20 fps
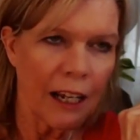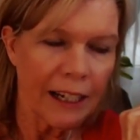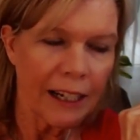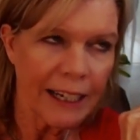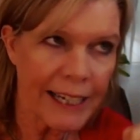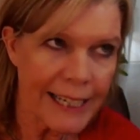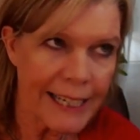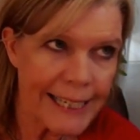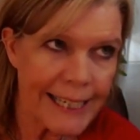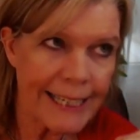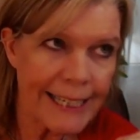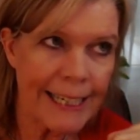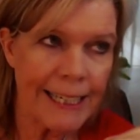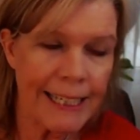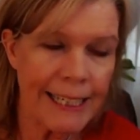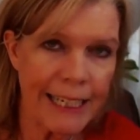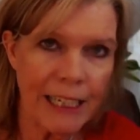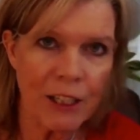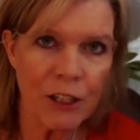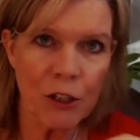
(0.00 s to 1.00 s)

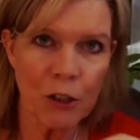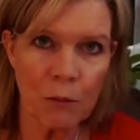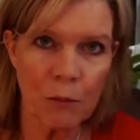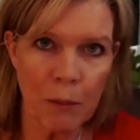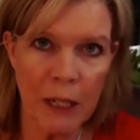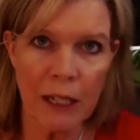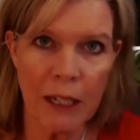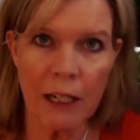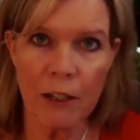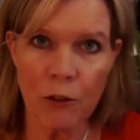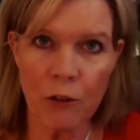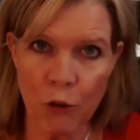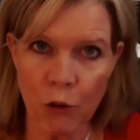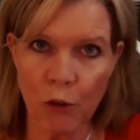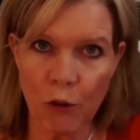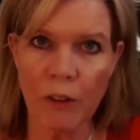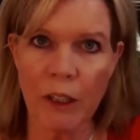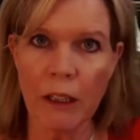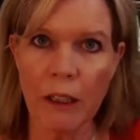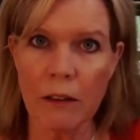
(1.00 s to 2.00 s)
consenting to be a
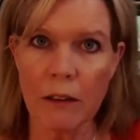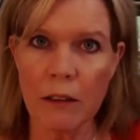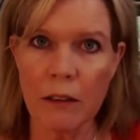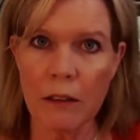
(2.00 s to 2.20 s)
servant,